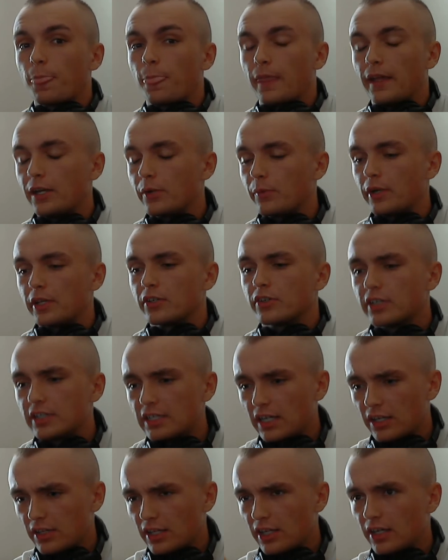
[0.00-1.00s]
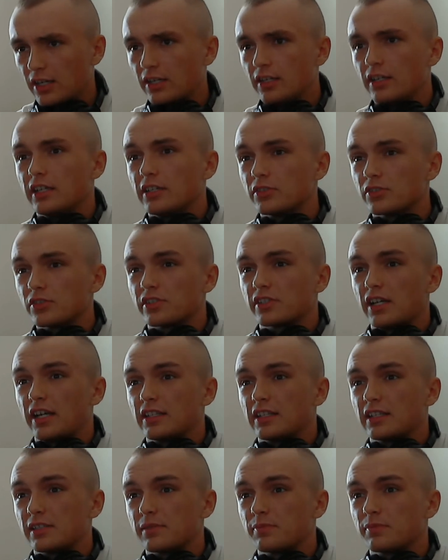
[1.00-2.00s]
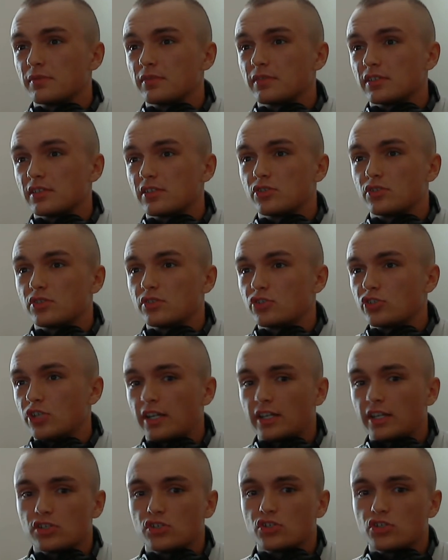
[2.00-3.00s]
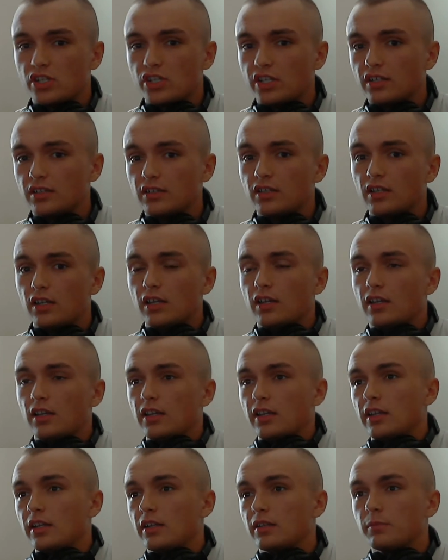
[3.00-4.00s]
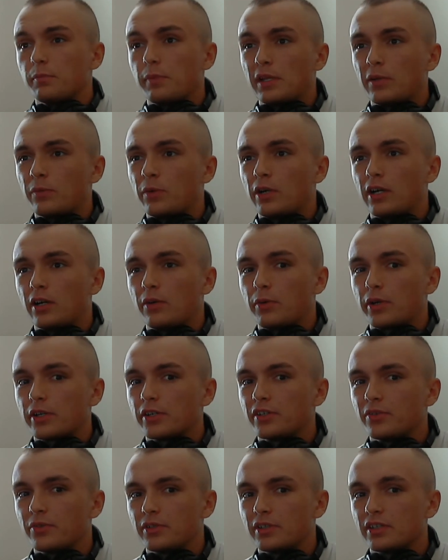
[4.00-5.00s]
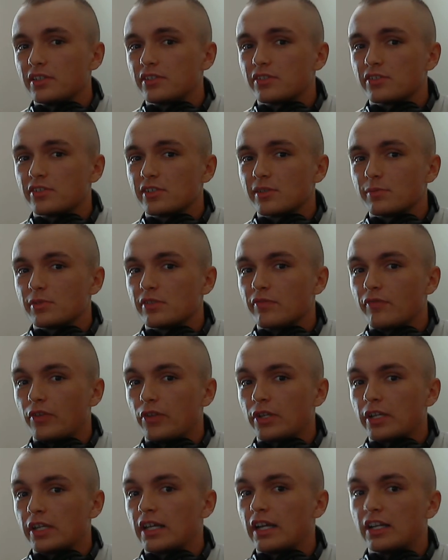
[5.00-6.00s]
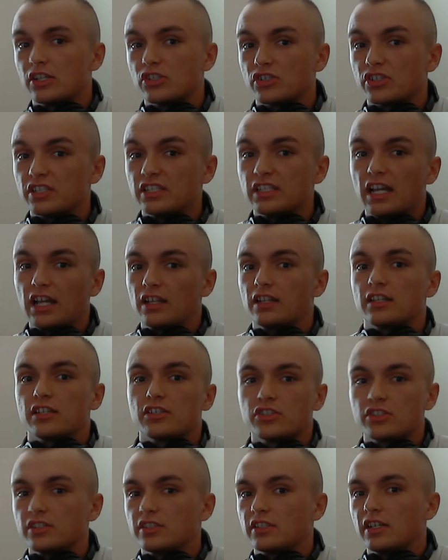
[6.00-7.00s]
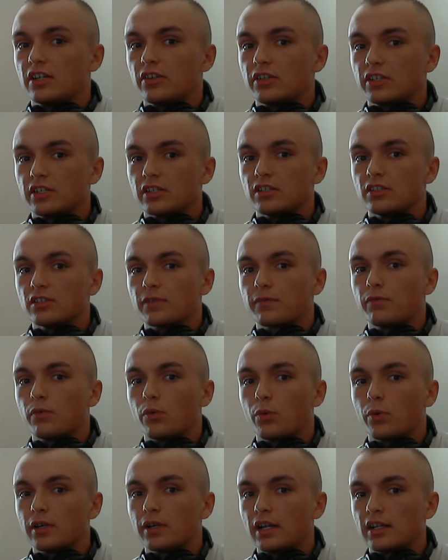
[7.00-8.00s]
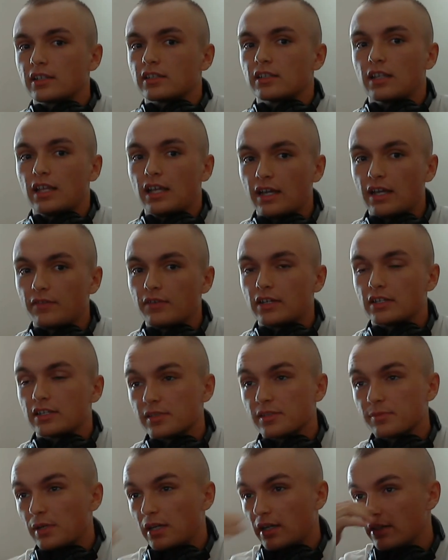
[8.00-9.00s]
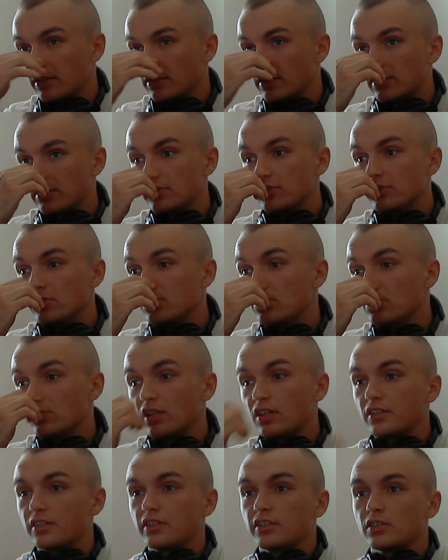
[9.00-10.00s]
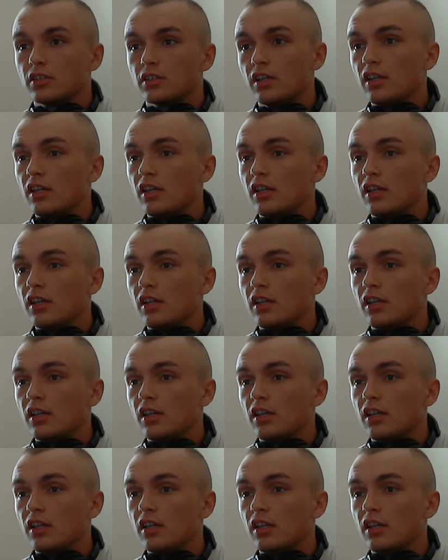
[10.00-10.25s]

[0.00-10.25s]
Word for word: Anyway, you get down there and you'll sign this this check-in sheet. And meanwhile, while you're doing this, there's some civilian guy just yelling at you, telling you to look forward, not to laugh, not to smile, not to do nothing.